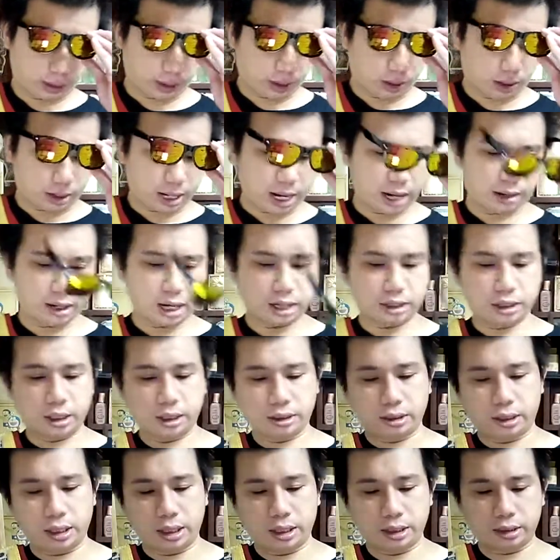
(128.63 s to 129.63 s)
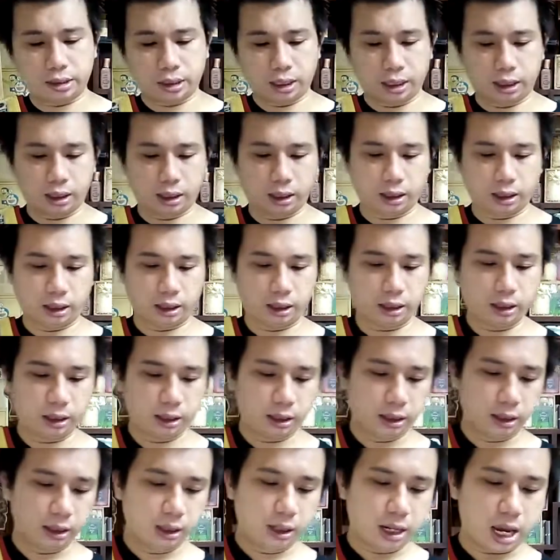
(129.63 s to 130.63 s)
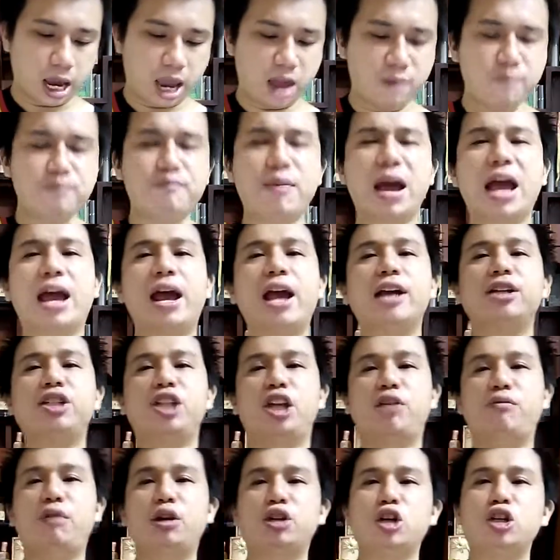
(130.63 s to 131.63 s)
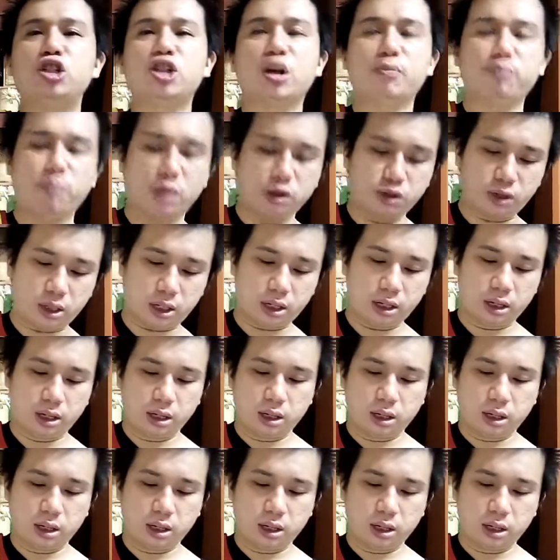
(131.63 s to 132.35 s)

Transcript: Okay, next is this Impact S Division Championship.